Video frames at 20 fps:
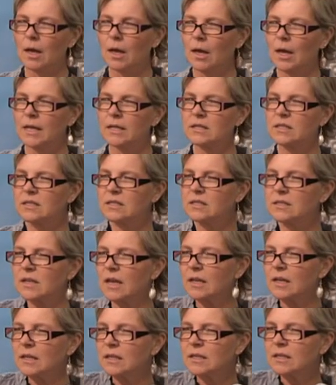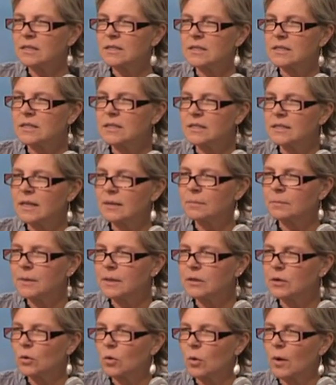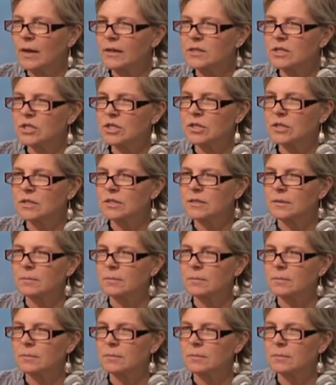And subtly slip in questions